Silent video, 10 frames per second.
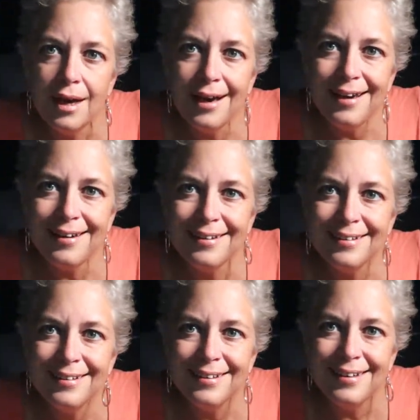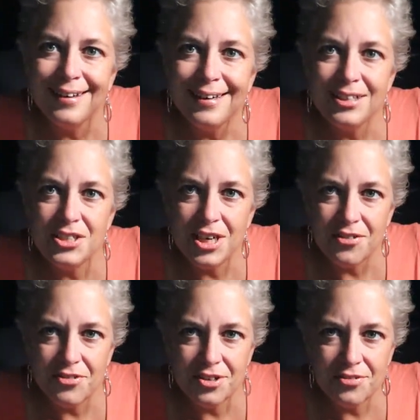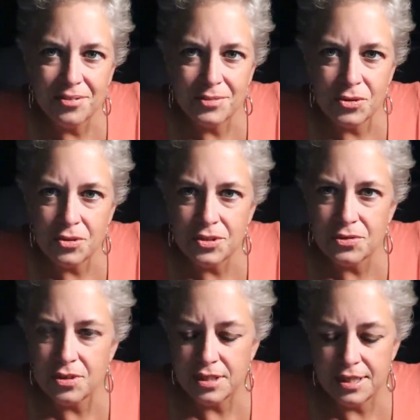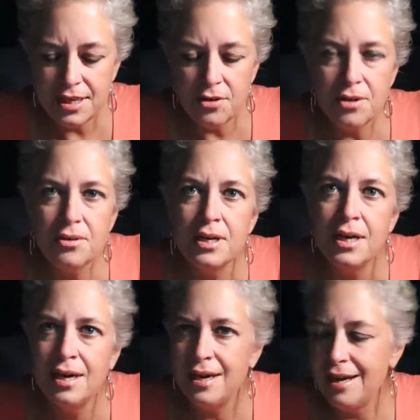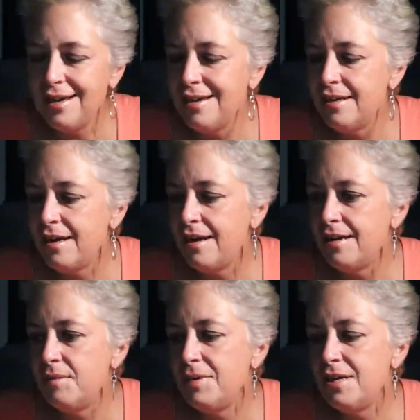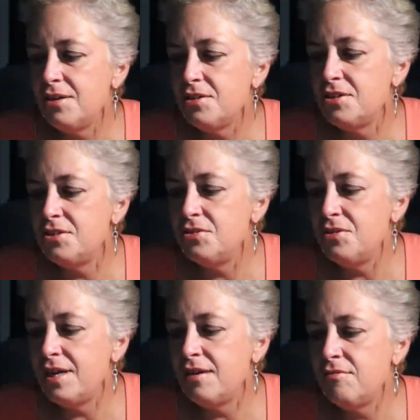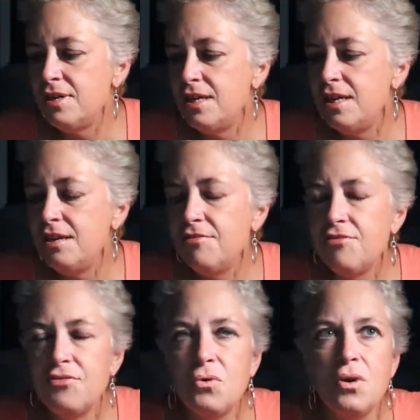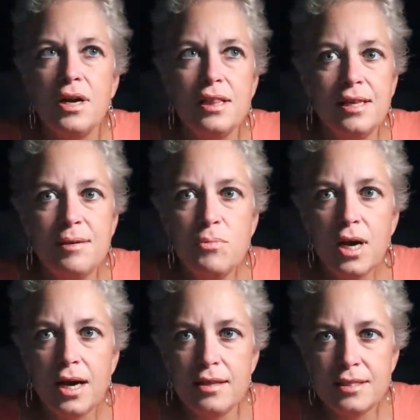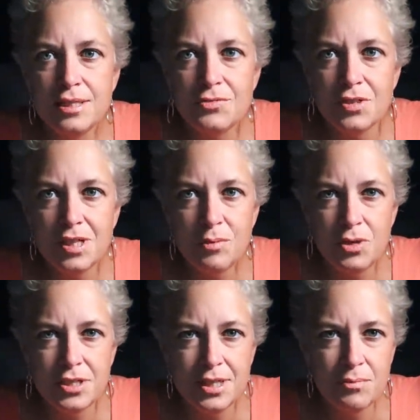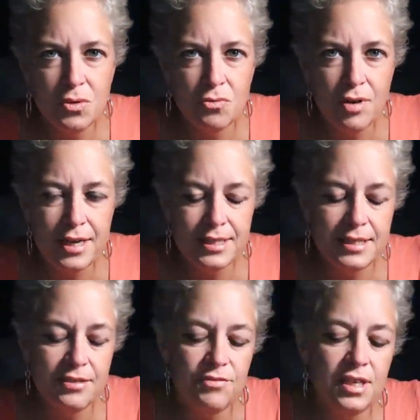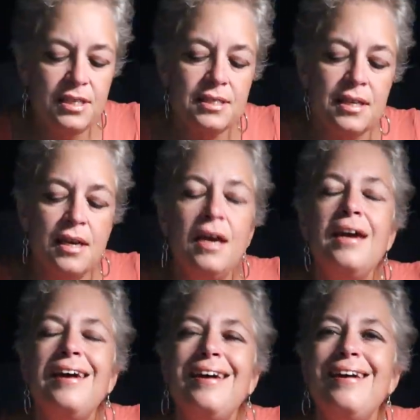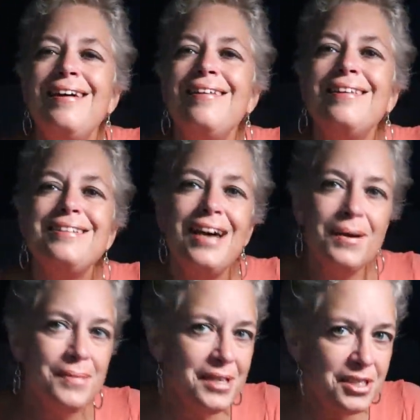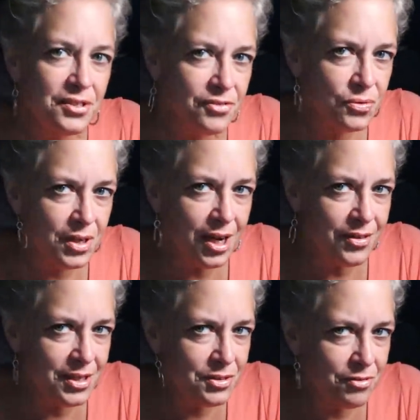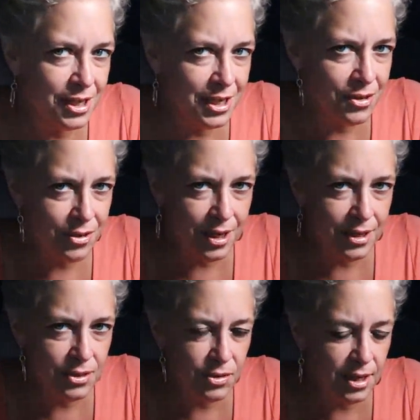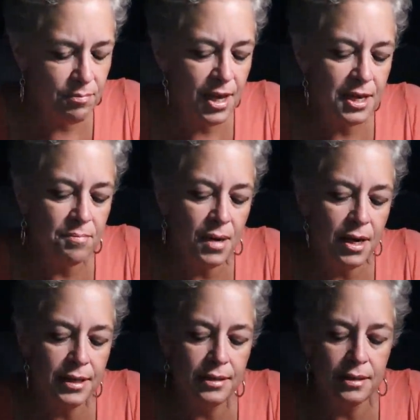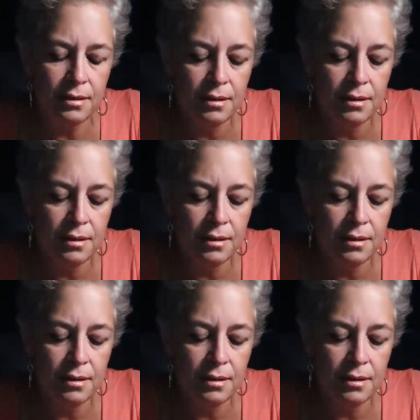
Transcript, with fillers: Hi, it's Jennifer from Soul Source Tarot, and I am here to do a reading for Libra. This is for Libra, Sun, Moon, Rising, and Venus, and the timing is fluid on this reading, okay? So keep that in mind.